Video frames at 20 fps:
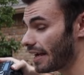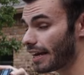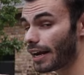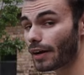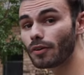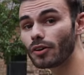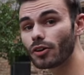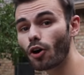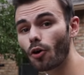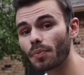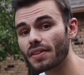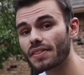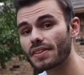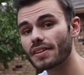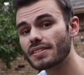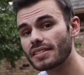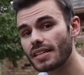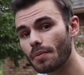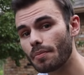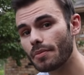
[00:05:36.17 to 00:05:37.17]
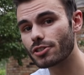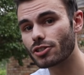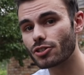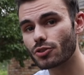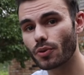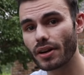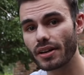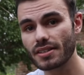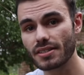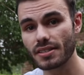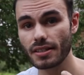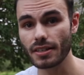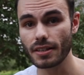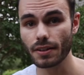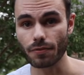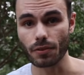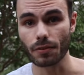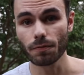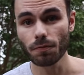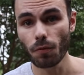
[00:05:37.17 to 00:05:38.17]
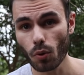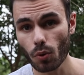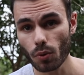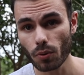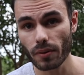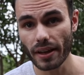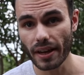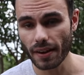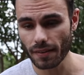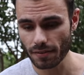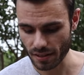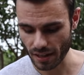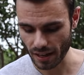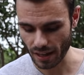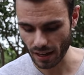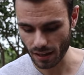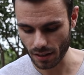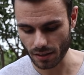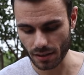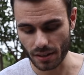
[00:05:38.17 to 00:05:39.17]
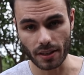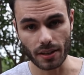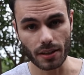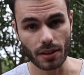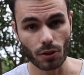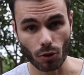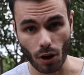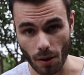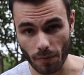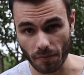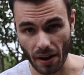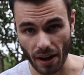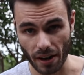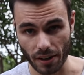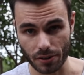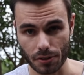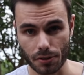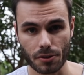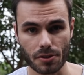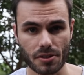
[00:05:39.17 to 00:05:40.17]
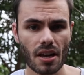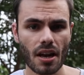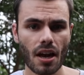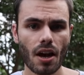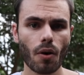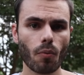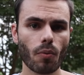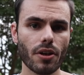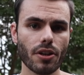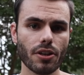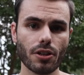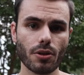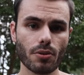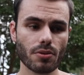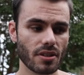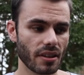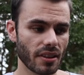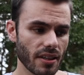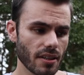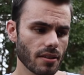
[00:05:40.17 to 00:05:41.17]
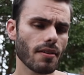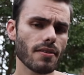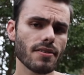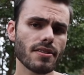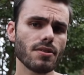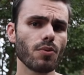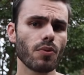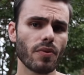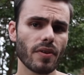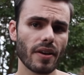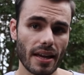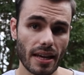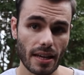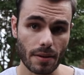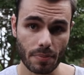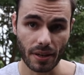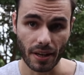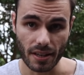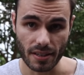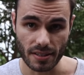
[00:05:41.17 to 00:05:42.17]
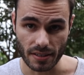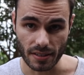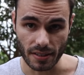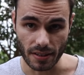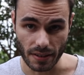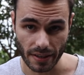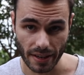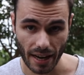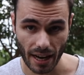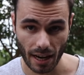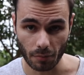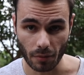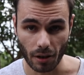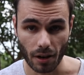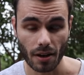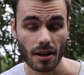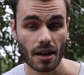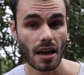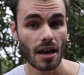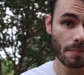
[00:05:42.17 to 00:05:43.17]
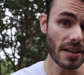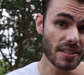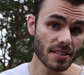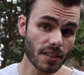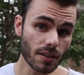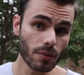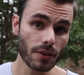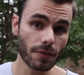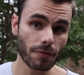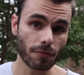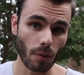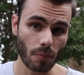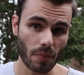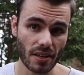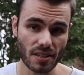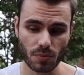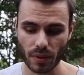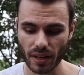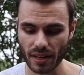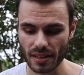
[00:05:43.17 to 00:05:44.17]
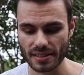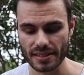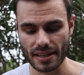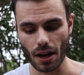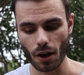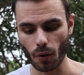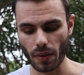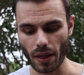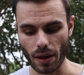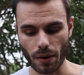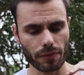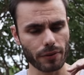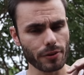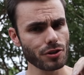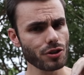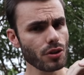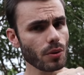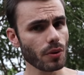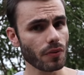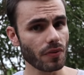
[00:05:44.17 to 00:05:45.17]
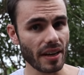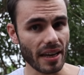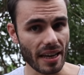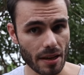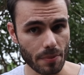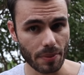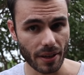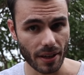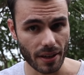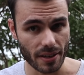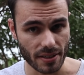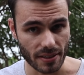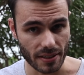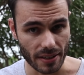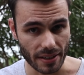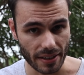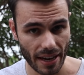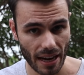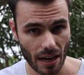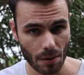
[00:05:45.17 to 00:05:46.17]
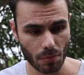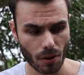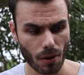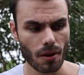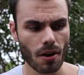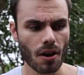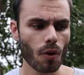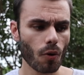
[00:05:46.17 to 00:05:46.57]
And I really hope that this demonstrates the different focal lengths and the crop factors when using these lenses with an APS-C camera. Basically from this we can tell that if we're shooting with an APS-C camera,